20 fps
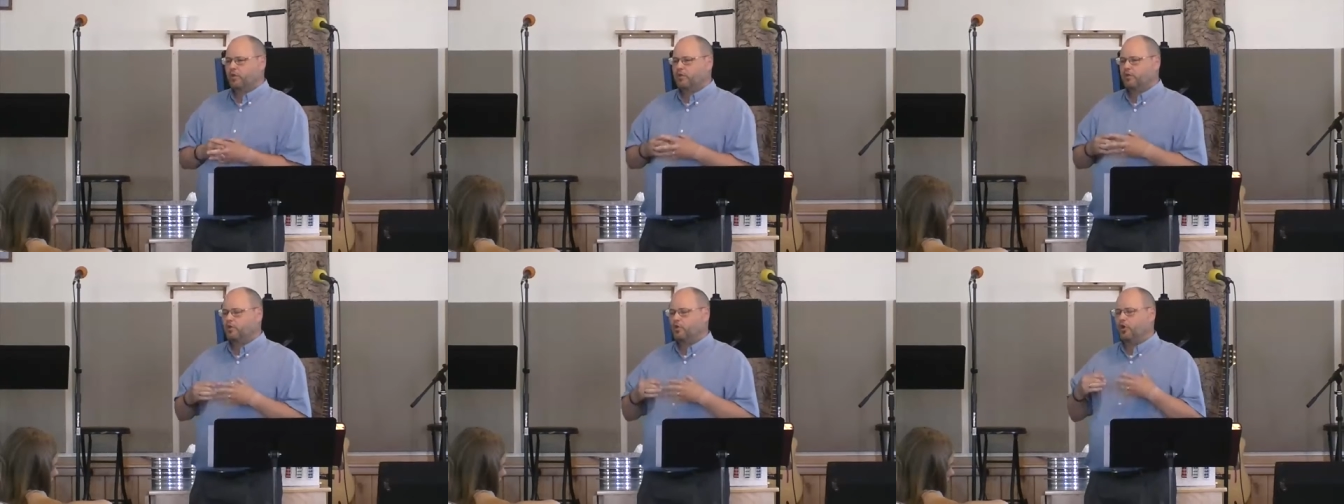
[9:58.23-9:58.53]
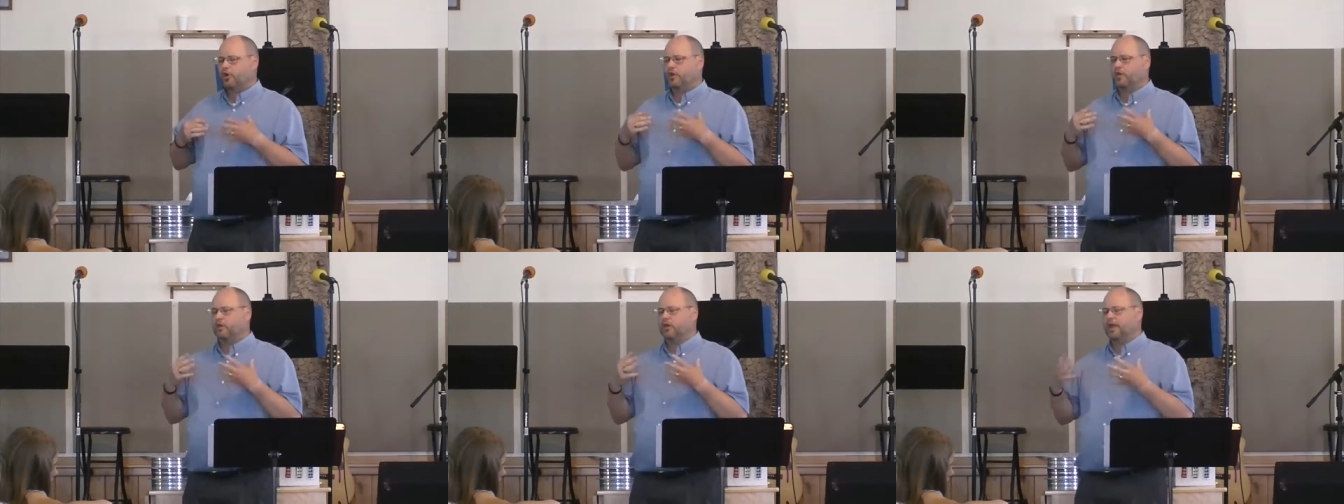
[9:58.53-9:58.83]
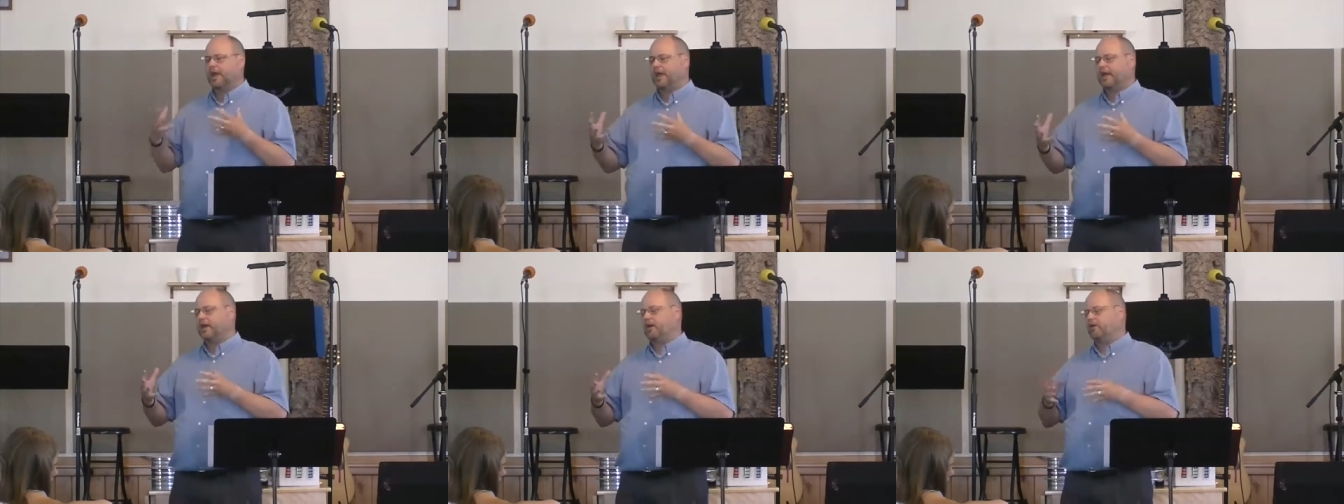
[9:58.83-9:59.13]
you are to
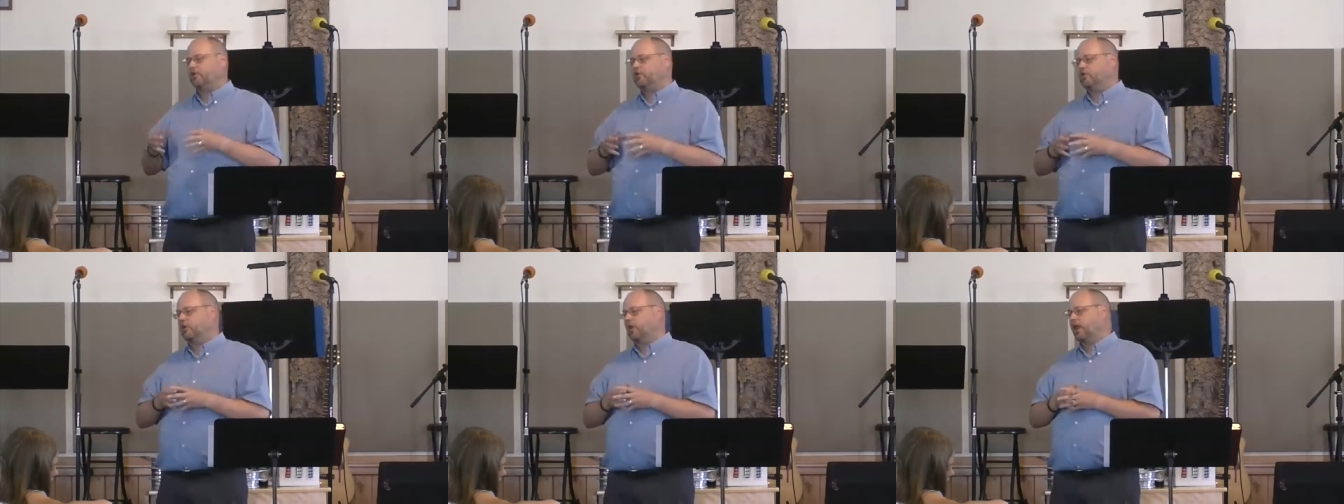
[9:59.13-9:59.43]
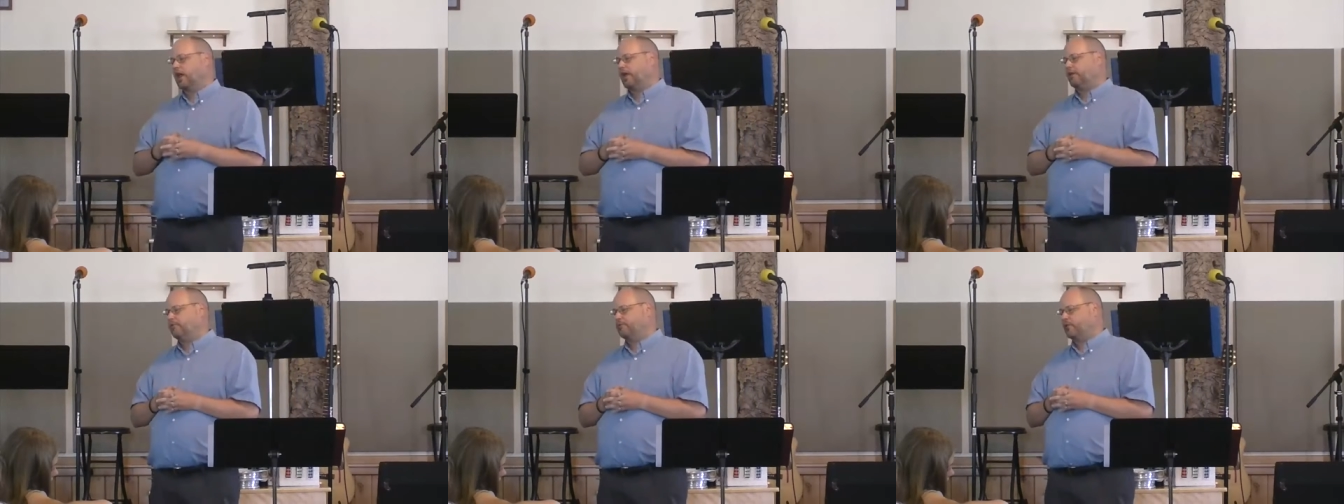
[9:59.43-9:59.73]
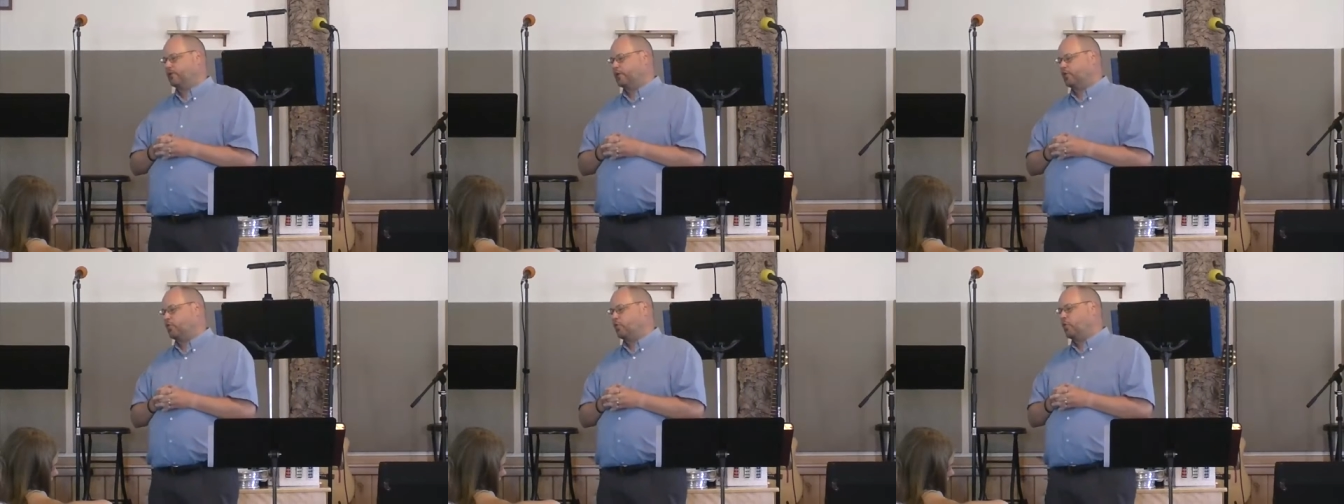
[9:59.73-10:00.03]
lay down your
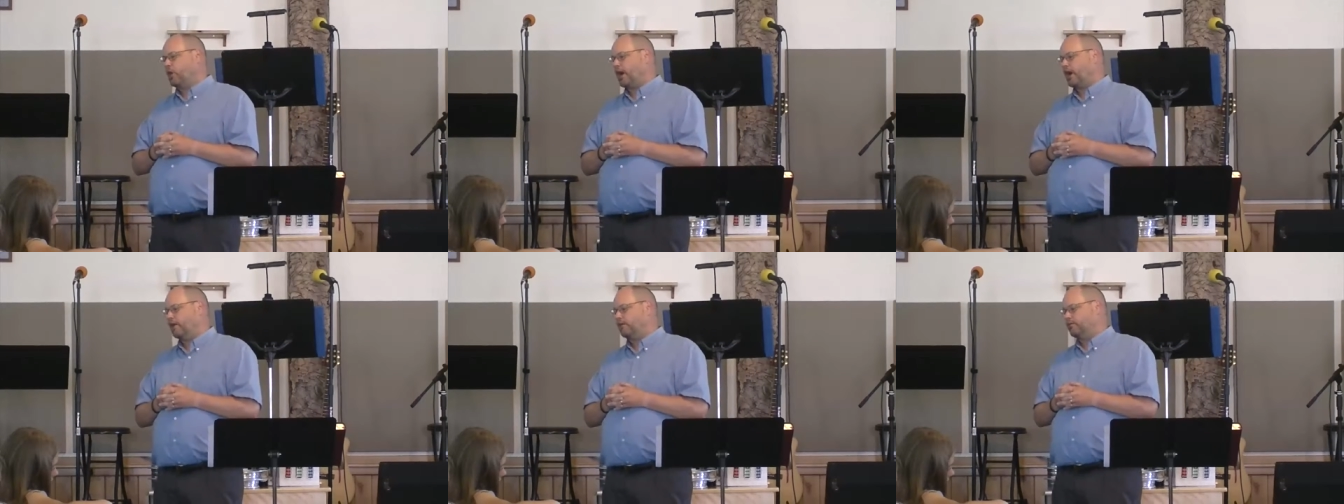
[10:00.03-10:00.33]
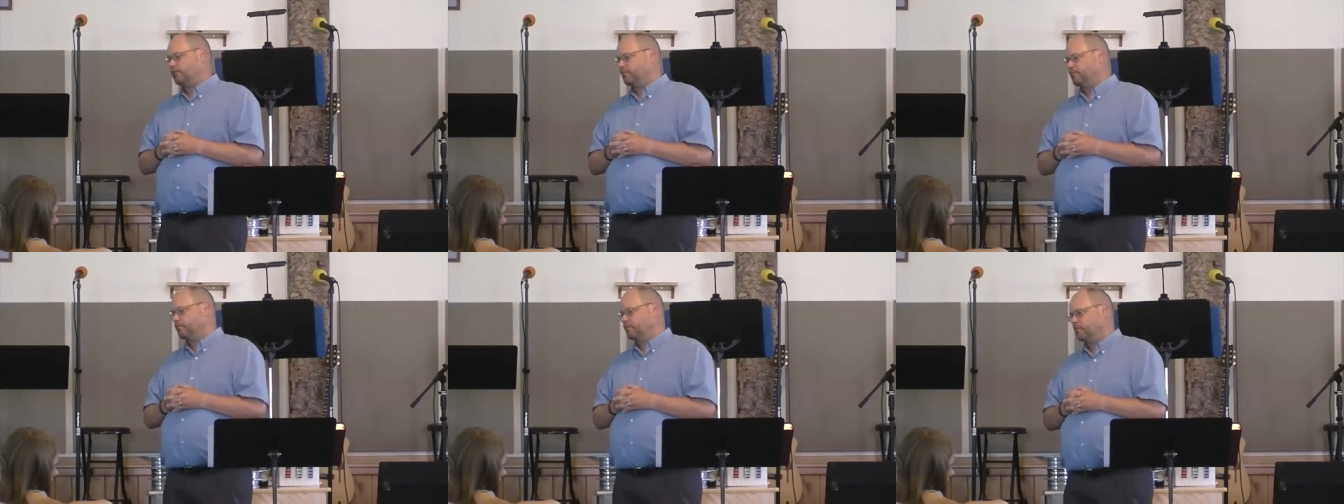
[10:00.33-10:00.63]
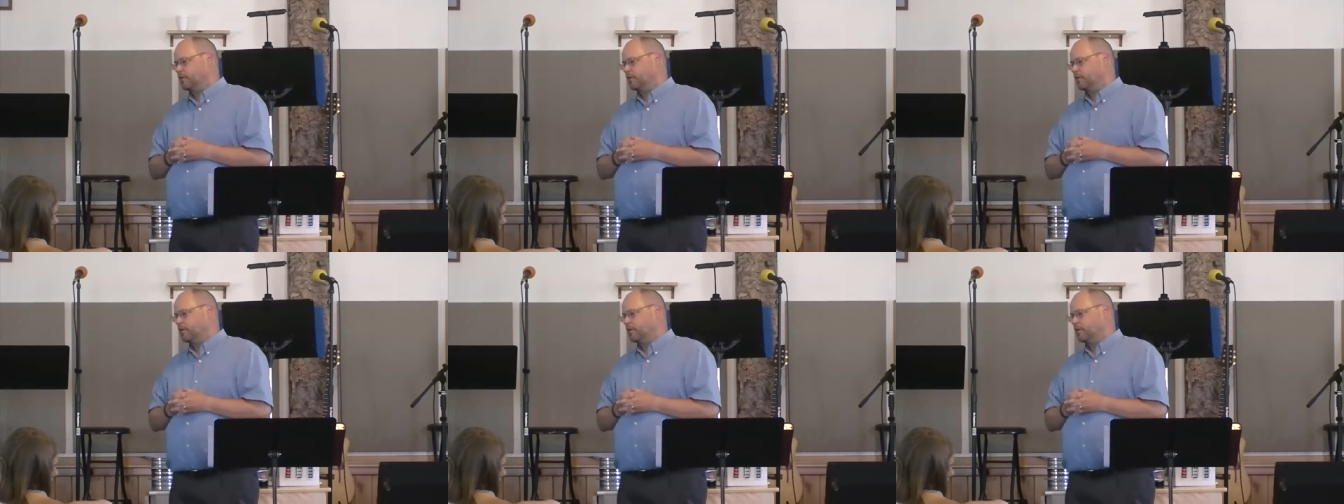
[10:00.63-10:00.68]
life for your wife.